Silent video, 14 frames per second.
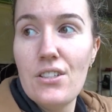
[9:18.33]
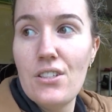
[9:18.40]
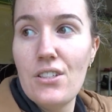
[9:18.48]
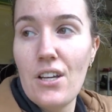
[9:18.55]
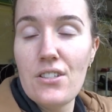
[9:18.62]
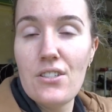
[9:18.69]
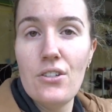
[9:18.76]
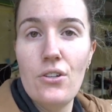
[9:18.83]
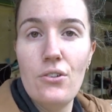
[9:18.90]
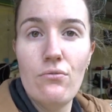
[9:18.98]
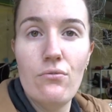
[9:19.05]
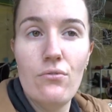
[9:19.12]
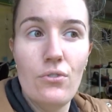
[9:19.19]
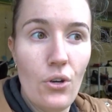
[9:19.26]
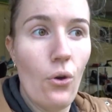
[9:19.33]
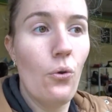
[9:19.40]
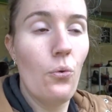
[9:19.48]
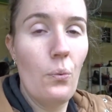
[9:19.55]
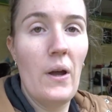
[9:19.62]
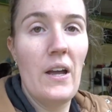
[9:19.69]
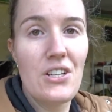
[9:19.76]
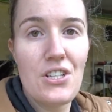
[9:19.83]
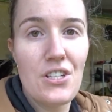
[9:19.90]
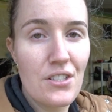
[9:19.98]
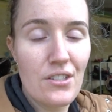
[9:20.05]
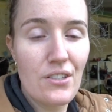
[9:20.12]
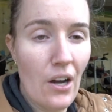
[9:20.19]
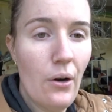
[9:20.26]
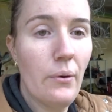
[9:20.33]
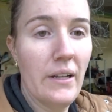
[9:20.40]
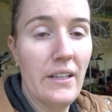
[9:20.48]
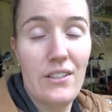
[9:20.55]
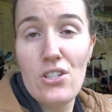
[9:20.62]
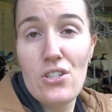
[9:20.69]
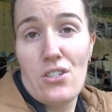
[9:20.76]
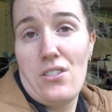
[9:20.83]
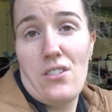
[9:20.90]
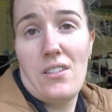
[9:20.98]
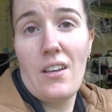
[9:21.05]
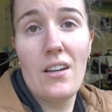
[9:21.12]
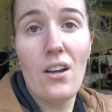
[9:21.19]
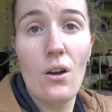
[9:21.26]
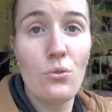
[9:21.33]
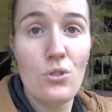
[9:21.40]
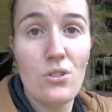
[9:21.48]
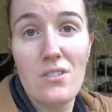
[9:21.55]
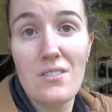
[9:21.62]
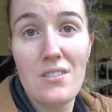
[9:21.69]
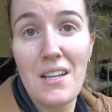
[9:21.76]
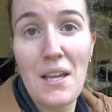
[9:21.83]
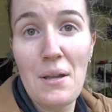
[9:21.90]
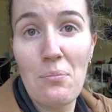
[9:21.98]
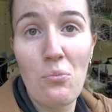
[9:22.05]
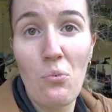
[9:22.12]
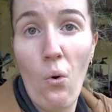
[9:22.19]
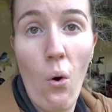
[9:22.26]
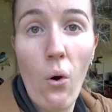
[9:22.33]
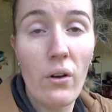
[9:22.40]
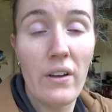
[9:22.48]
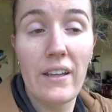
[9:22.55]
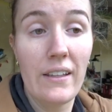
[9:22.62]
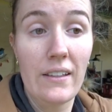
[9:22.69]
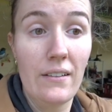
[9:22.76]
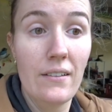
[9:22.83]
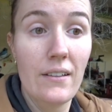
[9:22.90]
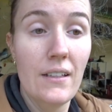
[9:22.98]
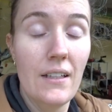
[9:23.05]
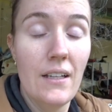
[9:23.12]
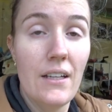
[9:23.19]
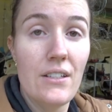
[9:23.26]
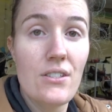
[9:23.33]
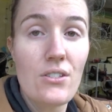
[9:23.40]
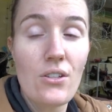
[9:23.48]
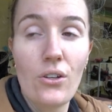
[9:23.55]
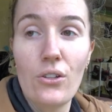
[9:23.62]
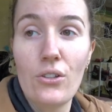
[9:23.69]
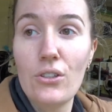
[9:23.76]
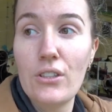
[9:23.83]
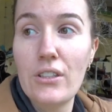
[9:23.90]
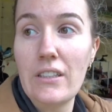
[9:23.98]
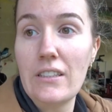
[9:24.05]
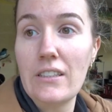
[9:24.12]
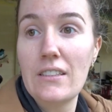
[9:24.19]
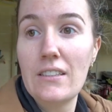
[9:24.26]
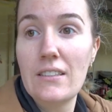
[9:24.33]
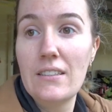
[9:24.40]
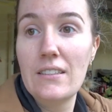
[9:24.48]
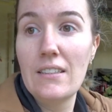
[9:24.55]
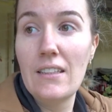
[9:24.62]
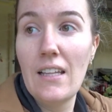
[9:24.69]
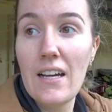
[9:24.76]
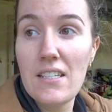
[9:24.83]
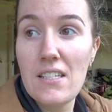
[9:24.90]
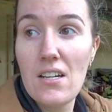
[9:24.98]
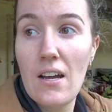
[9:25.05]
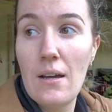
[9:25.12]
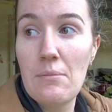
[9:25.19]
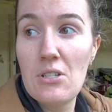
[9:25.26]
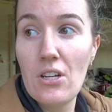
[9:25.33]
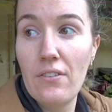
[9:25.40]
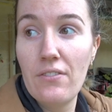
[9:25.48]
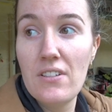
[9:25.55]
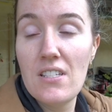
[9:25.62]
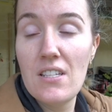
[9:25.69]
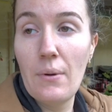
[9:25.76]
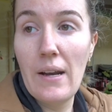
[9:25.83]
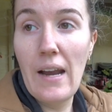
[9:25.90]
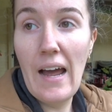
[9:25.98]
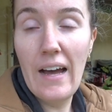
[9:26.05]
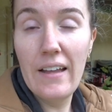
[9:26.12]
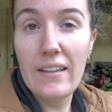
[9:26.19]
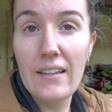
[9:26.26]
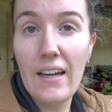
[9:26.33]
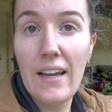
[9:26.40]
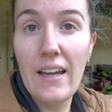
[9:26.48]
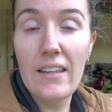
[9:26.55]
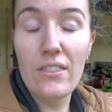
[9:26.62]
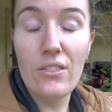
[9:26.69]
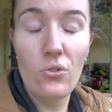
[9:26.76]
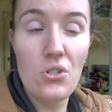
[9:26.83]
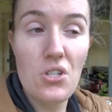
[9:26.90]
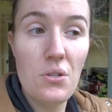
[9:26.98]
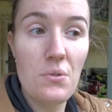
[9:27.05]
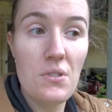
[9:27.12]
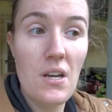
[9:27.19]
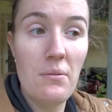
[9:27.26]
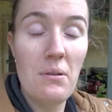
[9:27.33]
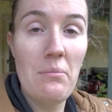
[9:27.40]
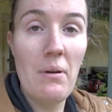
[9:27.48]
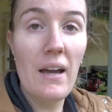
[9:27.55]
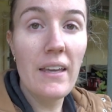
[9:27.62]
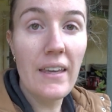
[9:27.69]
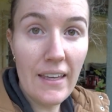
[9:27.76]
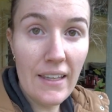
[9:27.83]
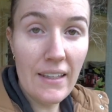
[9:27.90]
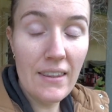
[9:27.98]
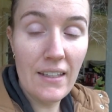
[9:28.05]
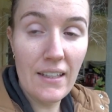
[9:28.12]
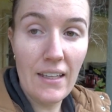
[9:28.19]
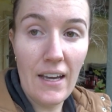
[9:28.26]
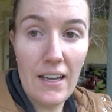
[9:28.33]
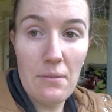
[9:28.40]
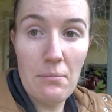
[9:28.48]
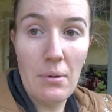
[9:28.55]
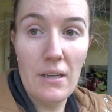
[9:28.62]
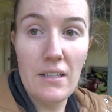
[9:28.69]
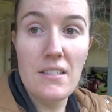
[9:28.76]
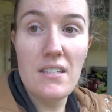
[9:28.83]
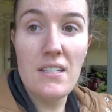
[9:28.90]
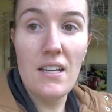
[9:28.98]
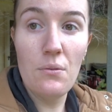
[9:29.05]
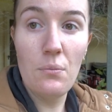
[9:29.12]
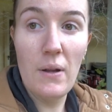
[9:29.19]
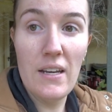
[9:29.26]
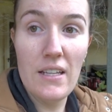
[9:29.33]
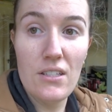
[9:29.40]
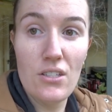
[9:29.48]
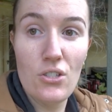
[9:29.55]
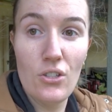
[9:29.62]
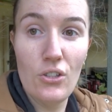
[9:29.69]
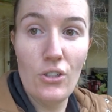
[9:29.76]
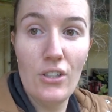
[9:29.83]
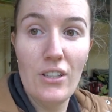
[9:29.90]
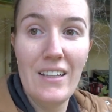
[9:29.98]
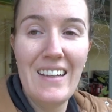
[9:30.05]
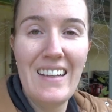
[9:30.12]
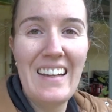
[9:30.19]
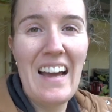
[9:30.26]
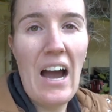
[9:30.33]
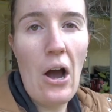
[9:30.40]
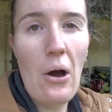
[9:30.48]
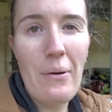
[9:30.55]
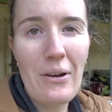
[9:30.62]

doesn't know where she's going. So she's just like, I'll just keep walking. So last time she obviously went out the gate and thought she was coming back in the gate, but instead went into, oh my